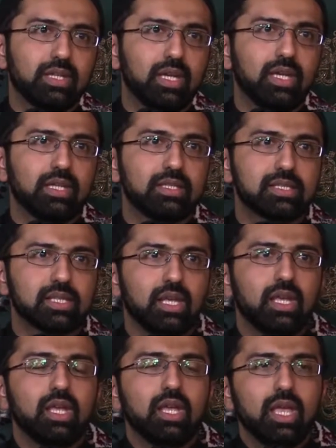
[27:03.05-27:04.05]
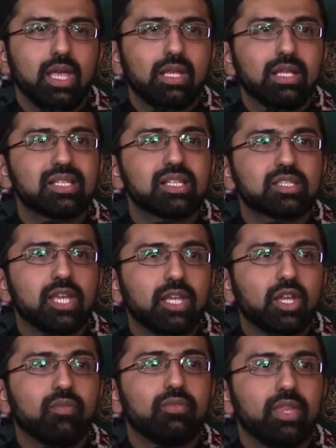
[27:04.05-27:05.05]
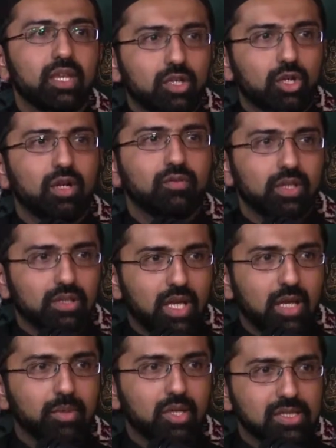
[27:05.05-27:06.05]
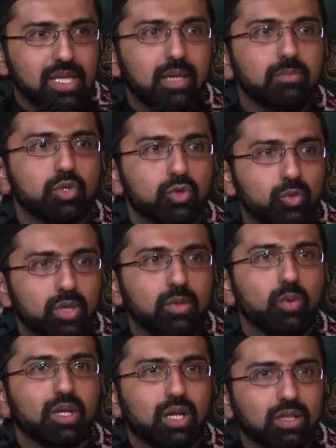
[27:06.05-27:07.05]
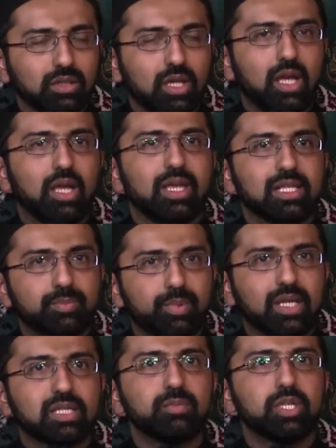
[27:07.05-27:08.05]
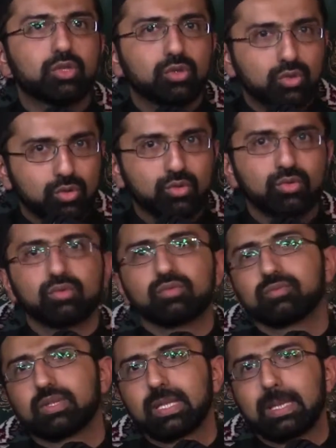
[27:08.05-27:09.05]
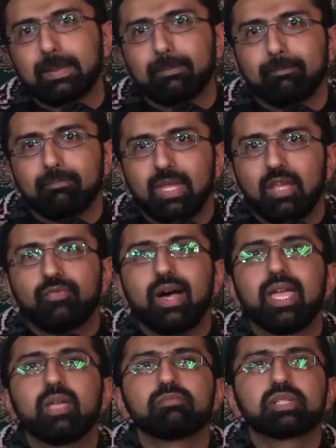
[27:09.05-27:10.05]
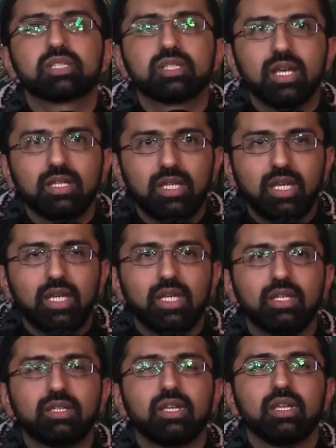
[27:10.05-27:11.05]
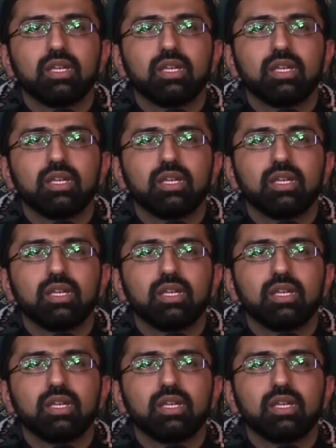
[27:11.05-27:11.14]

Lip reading: kids, it is a state of dhikr of Allah, because I am doing what Allah expects me to do. If I am studying,